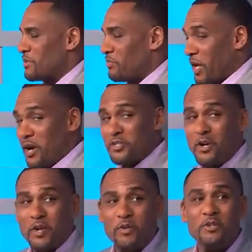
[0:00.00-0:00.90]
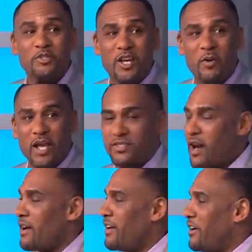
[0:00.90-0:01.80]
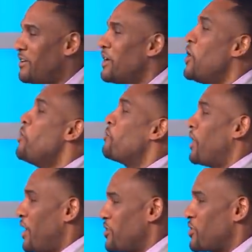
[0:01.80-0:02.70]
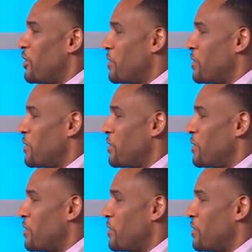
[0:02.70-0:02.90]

The players only, when, you st when I start here, players only